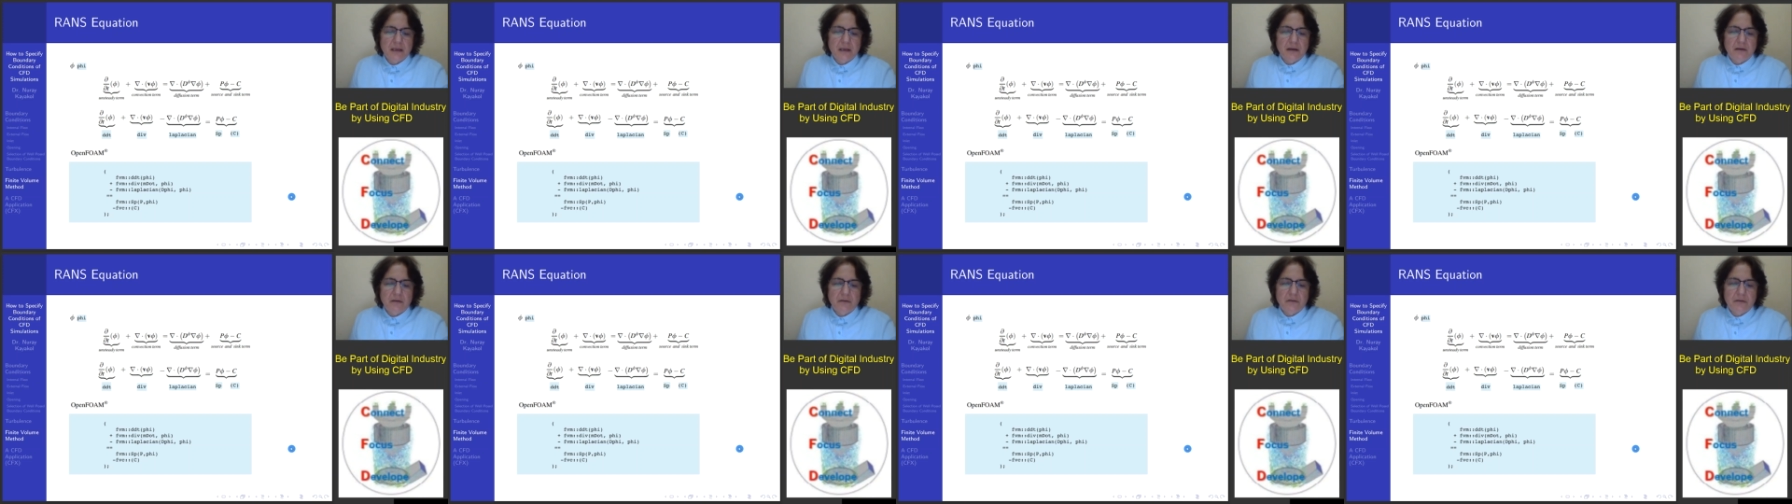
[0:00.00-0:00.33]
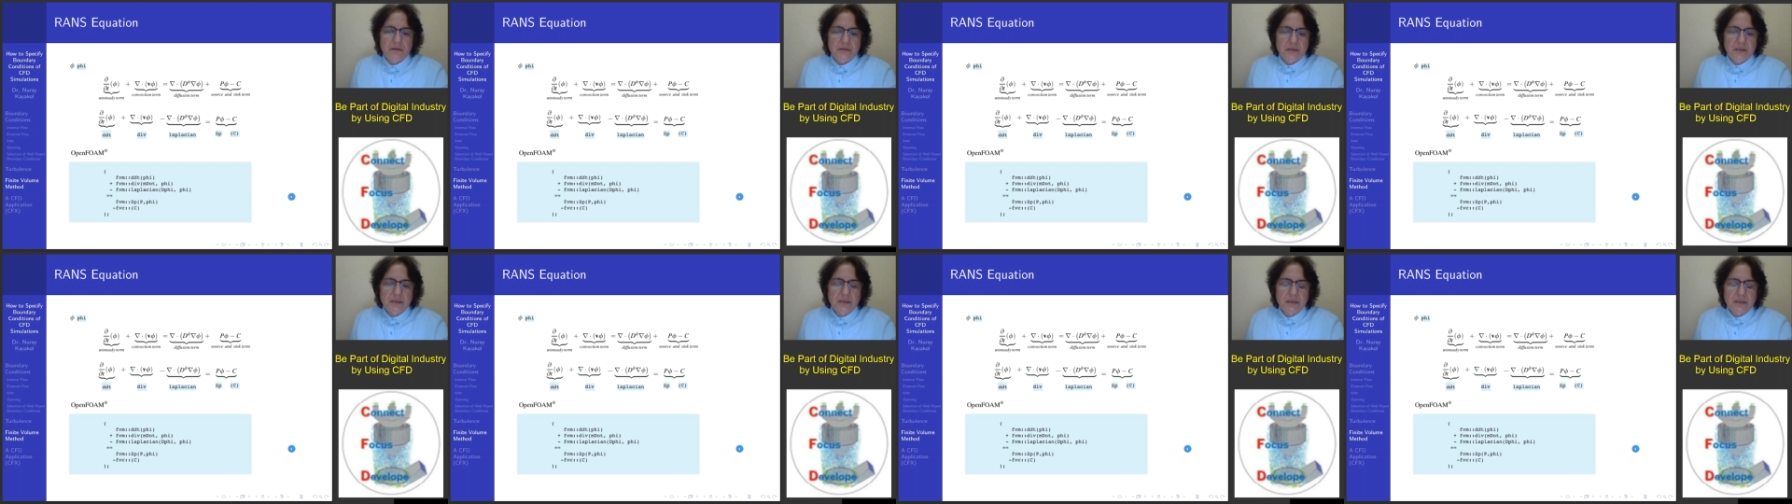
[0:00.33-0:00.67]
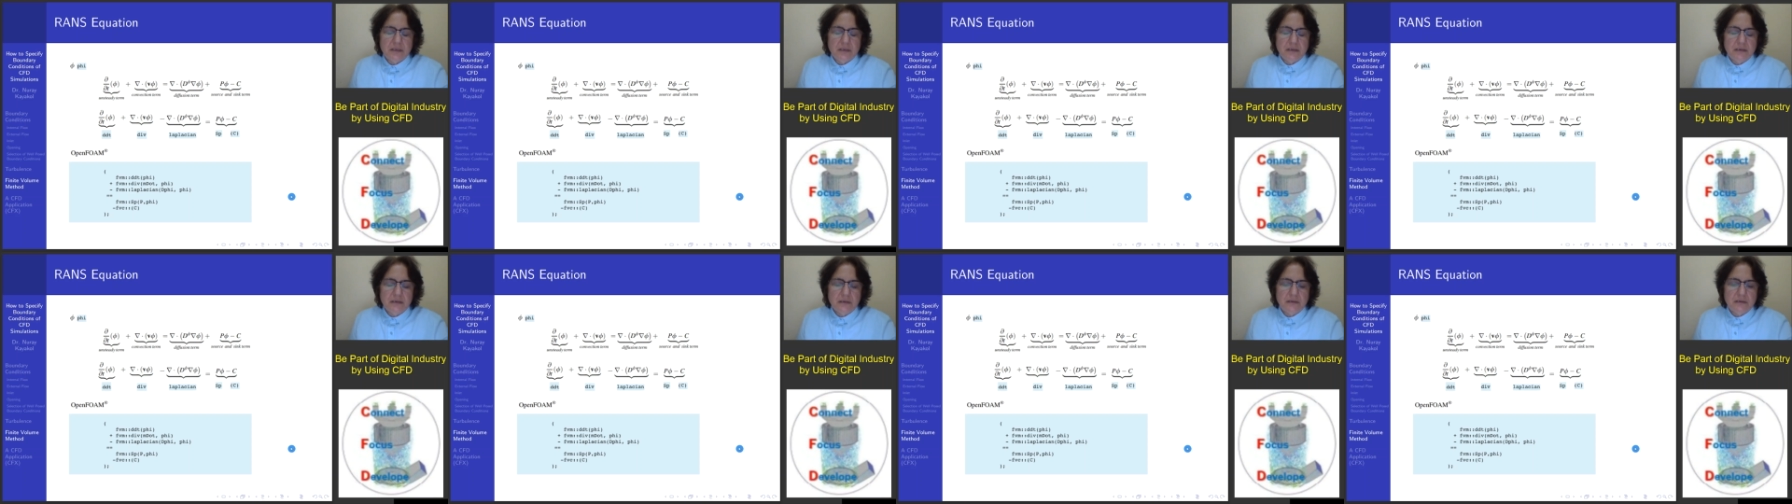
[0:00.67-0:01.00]
Only
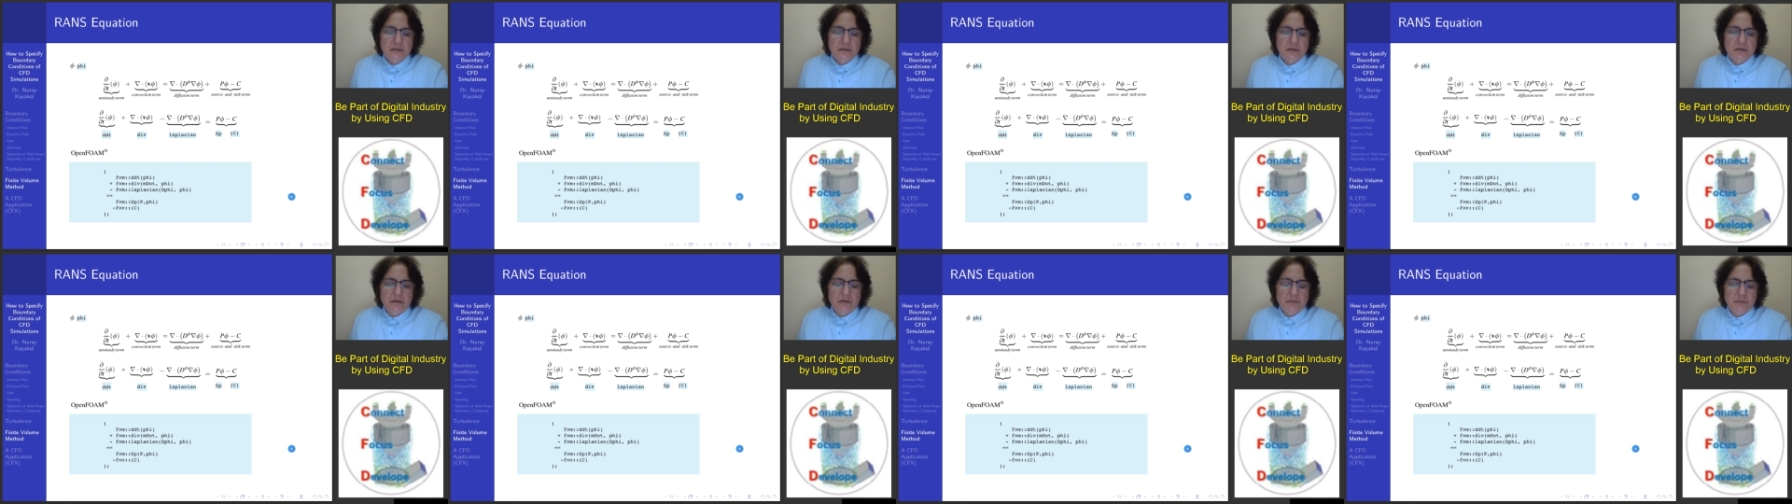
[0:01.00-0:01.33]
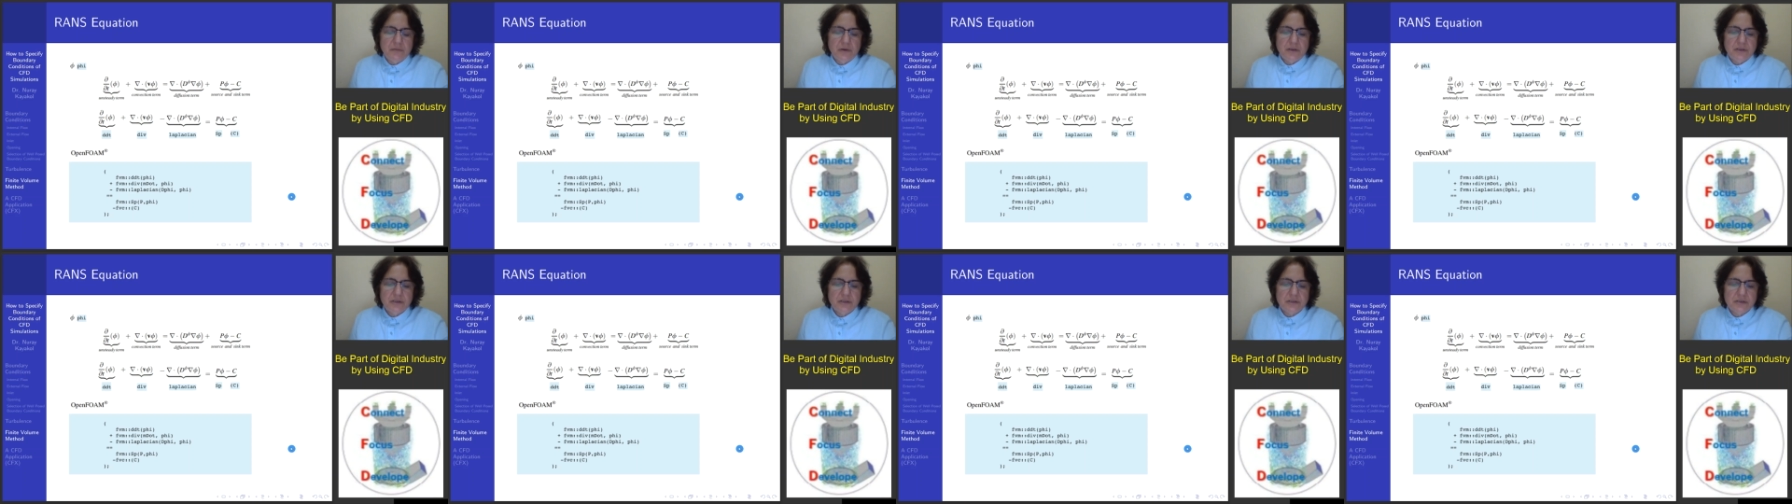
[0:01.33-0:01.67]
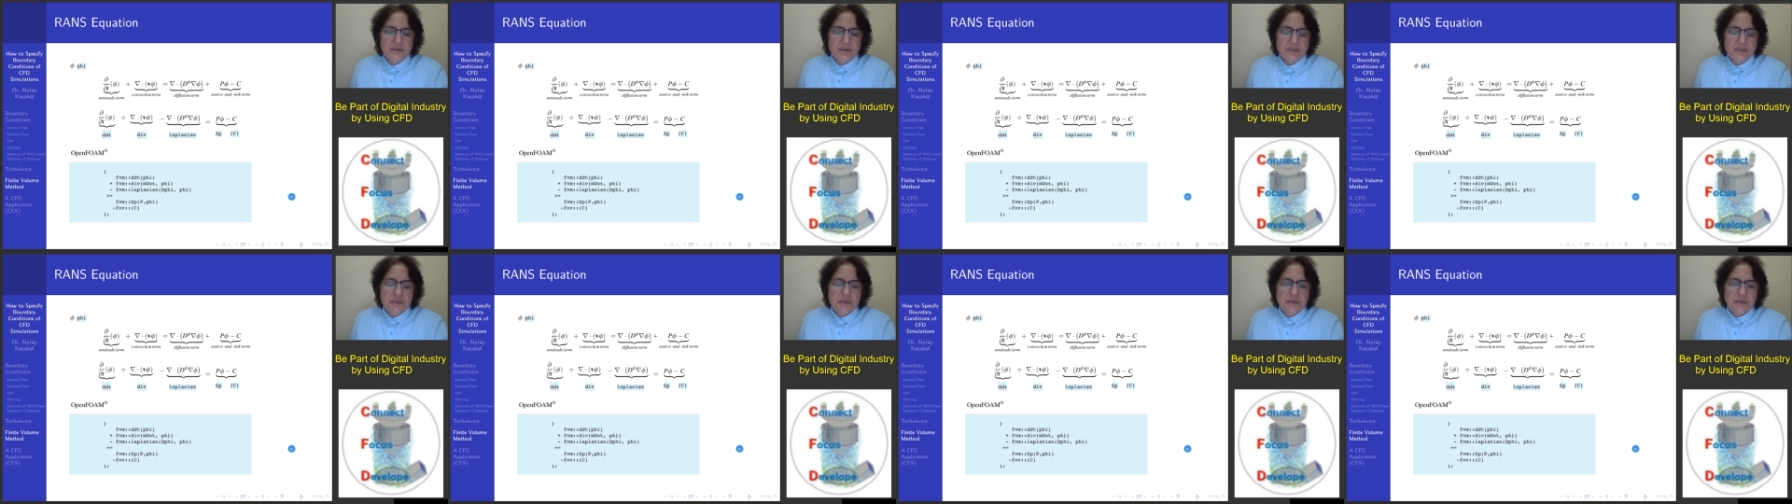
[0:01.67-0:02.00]
a commercial
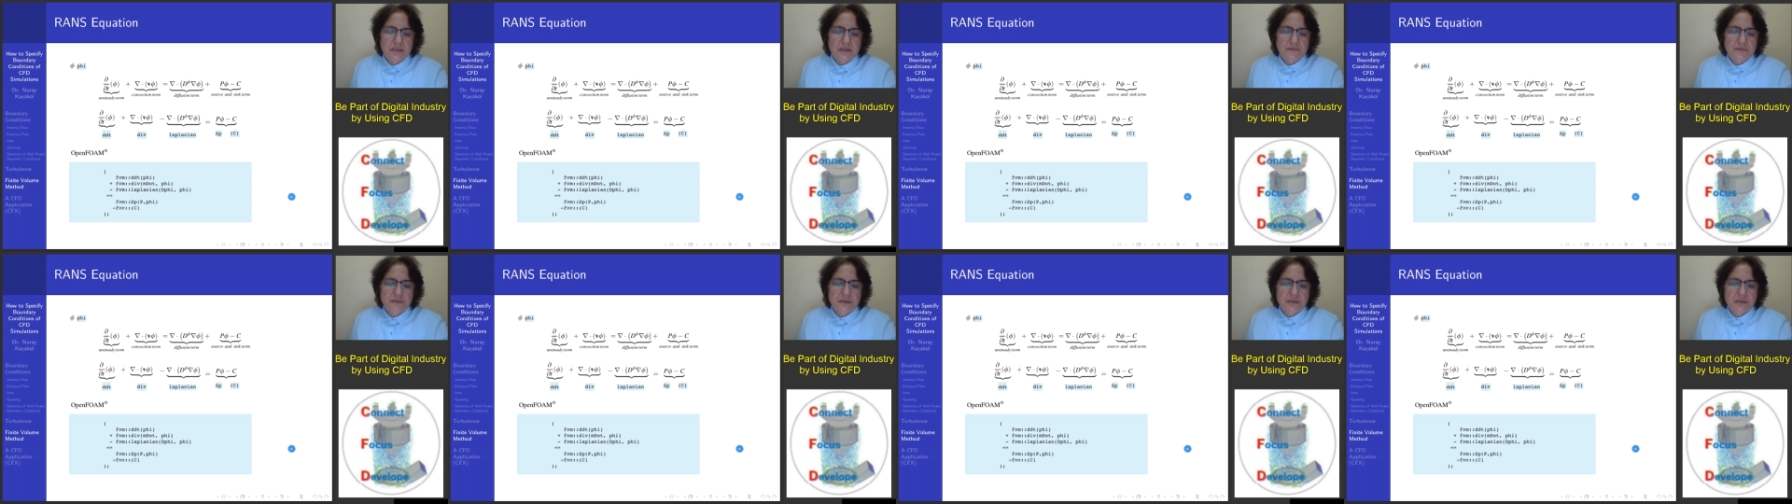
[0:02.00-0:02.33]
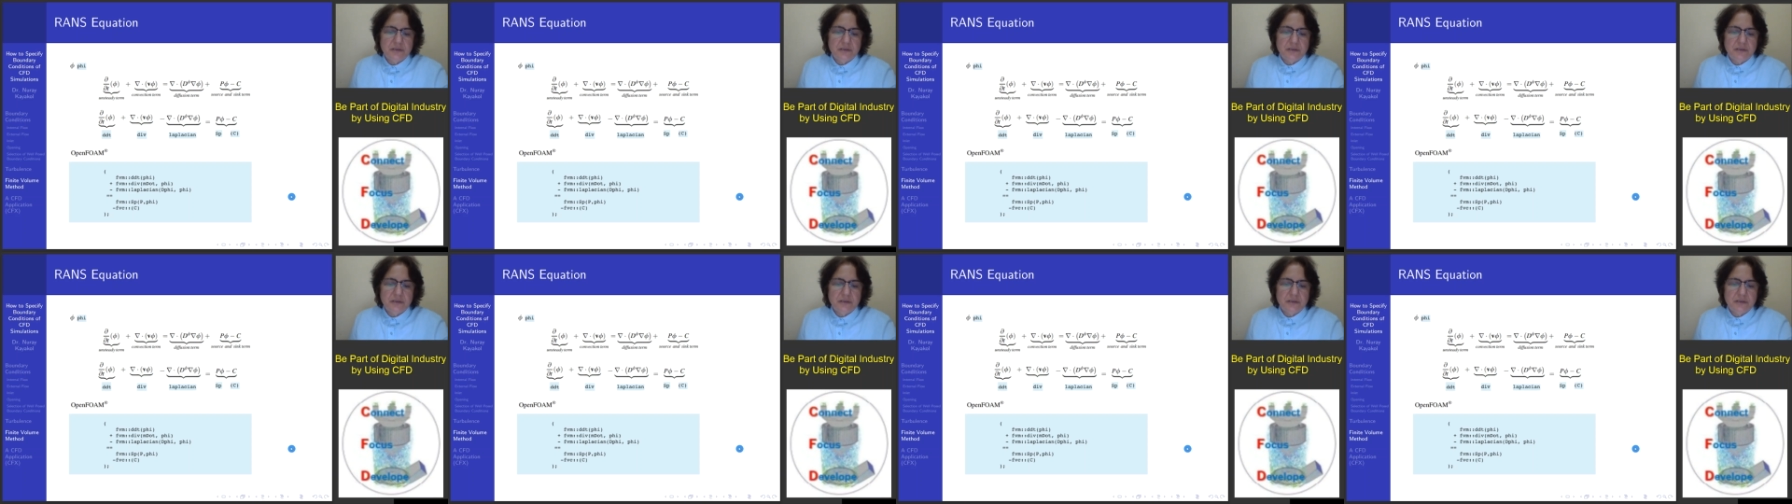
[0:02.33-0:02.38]
CFD